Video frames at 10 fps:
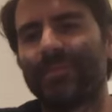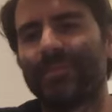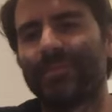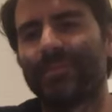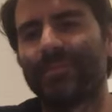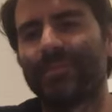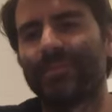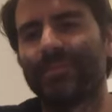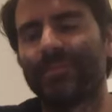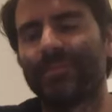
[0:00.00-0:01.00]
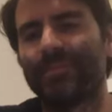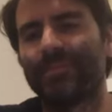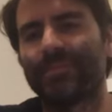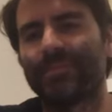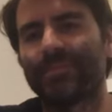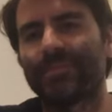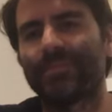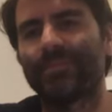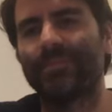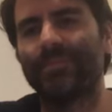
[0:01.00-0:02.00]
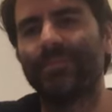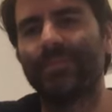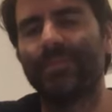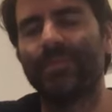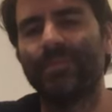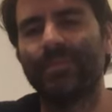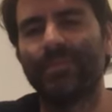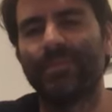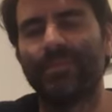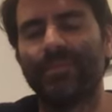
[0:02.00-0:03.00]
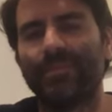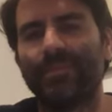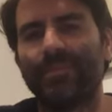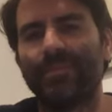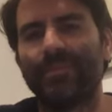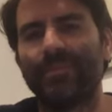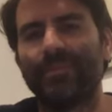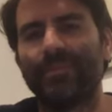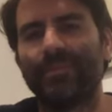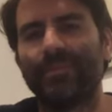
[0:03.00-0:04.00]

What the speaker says: This person isn't speaking.